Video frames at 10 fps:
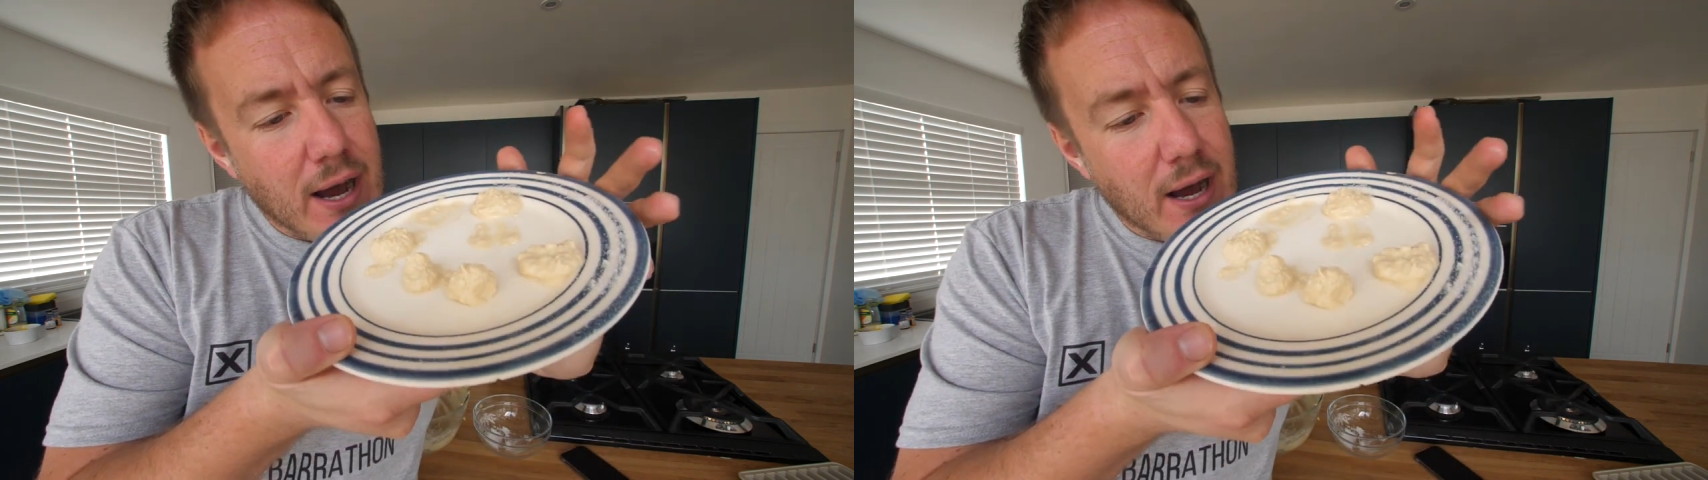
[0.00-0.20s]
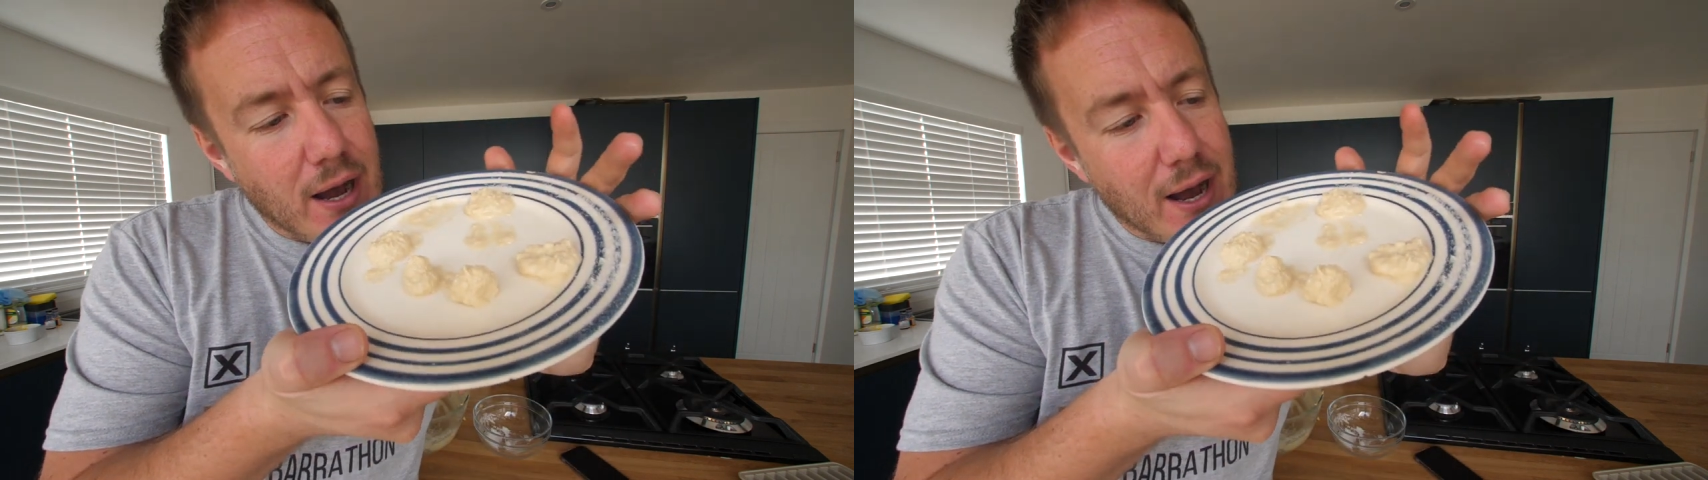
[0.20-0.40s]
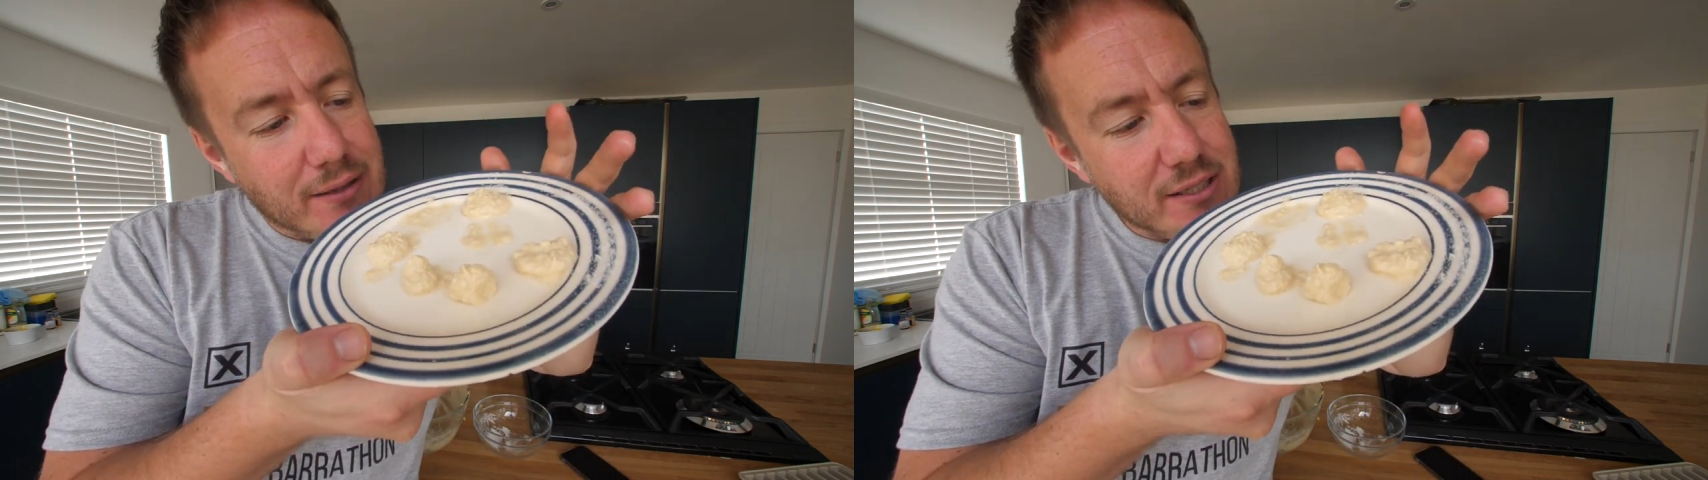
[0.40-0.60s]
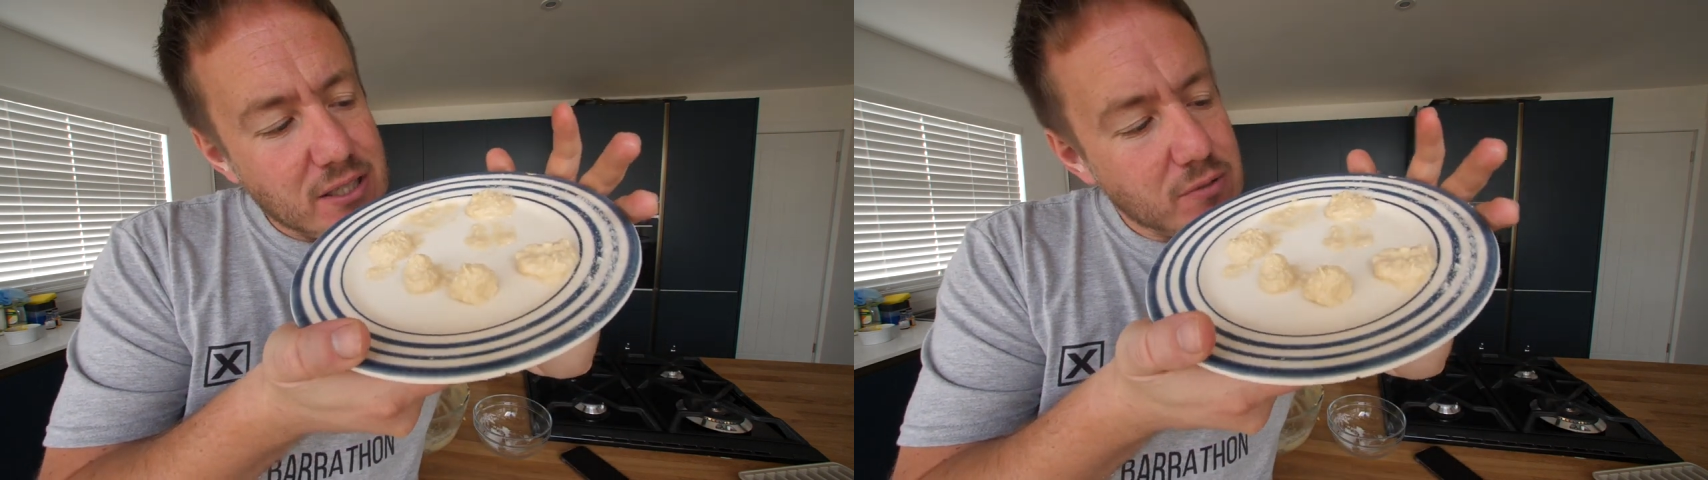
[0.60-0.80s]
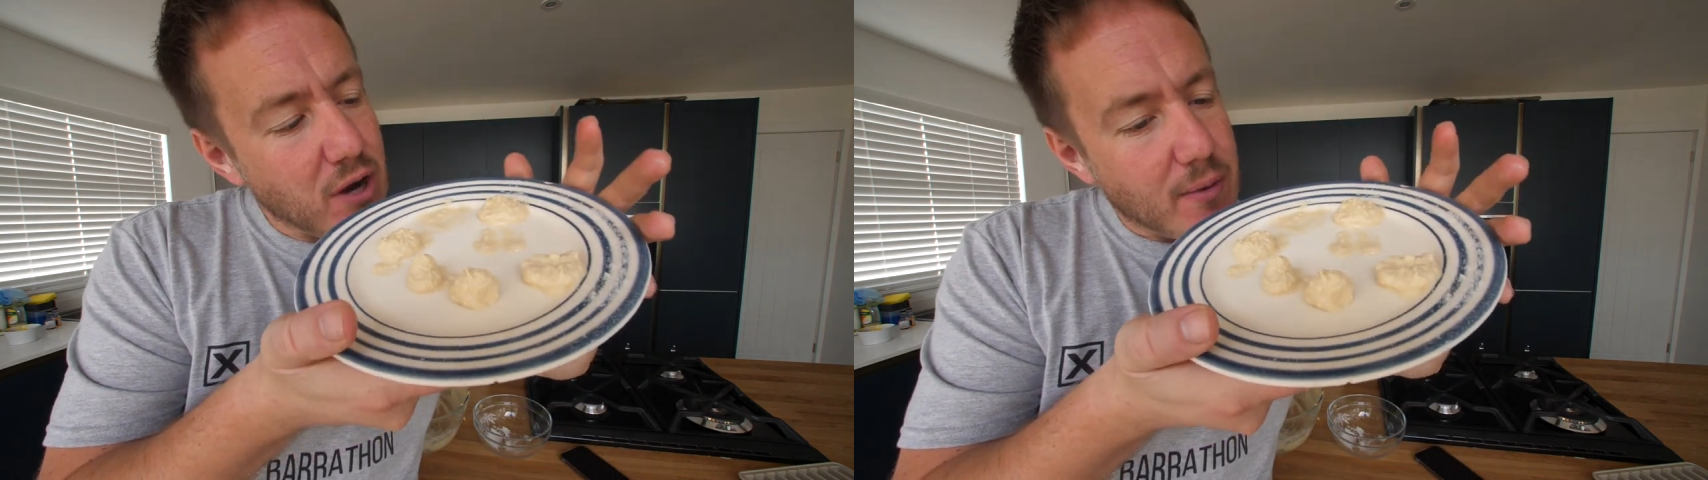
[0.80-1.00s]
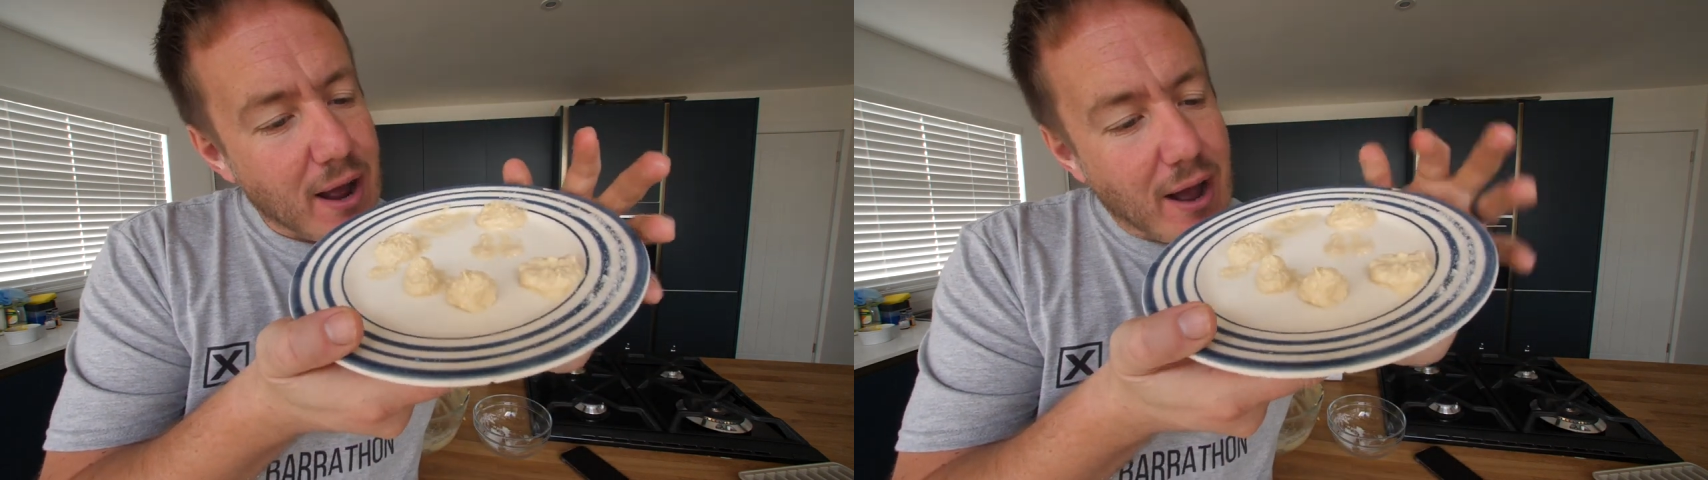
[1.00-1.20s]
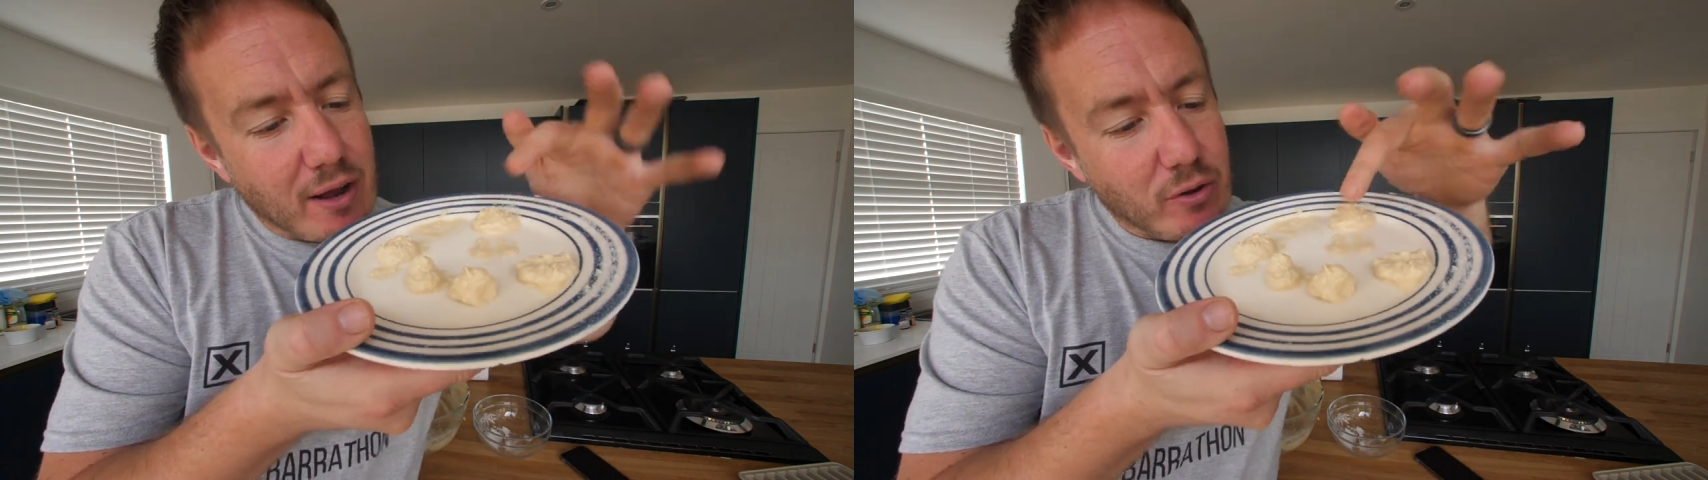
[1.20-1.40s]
And this is where I'm at.